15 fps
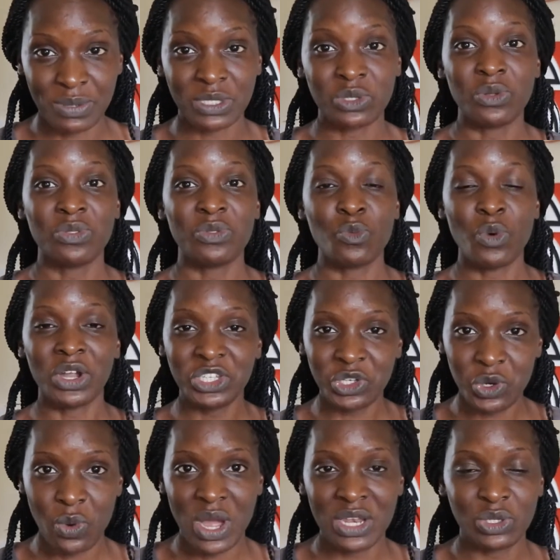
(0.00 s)
So what
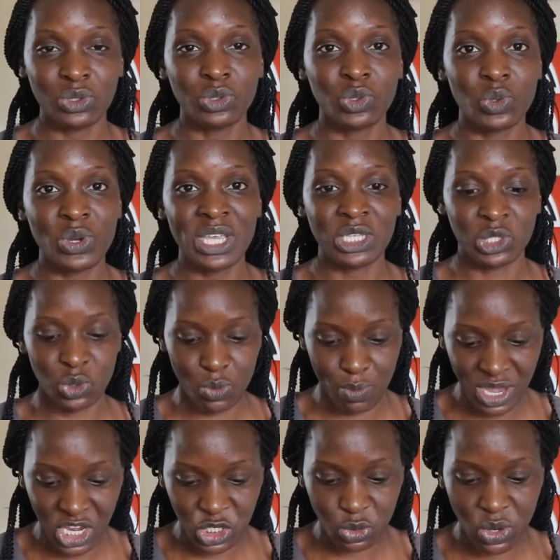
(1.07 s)
you want to do is to
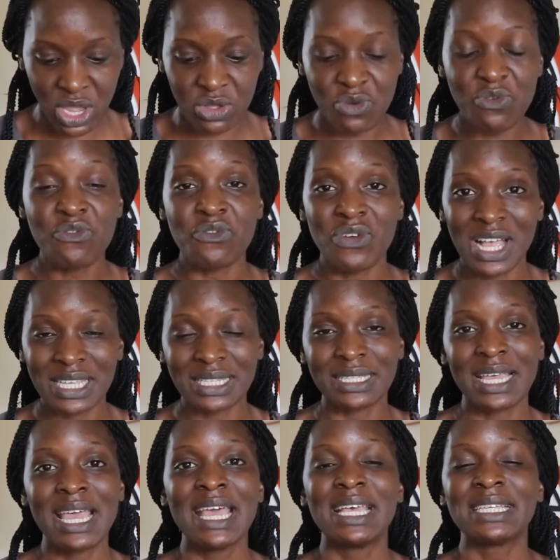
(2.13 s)
make sure you first
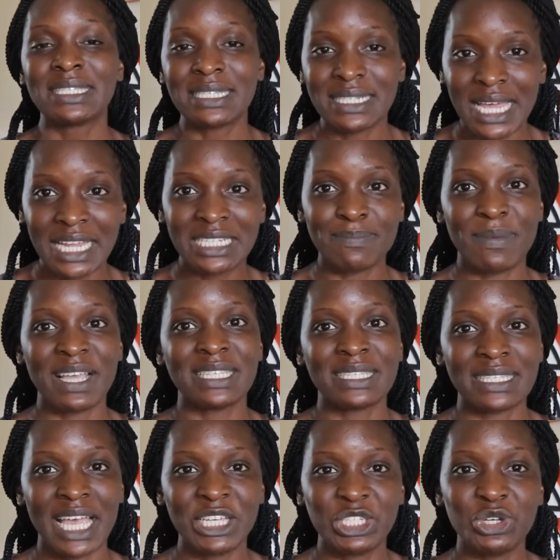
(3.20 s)
start by
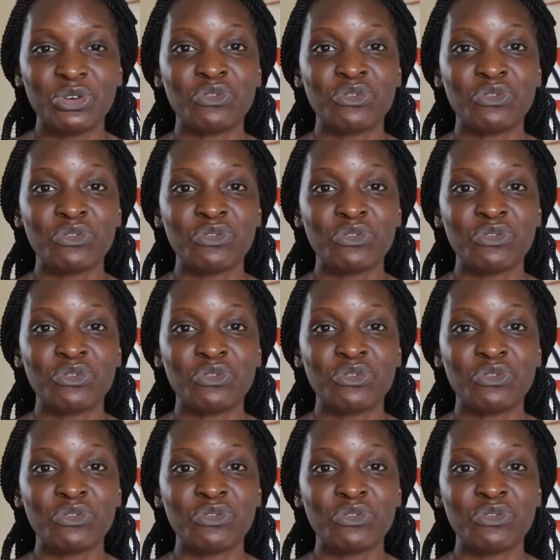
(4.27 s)
searching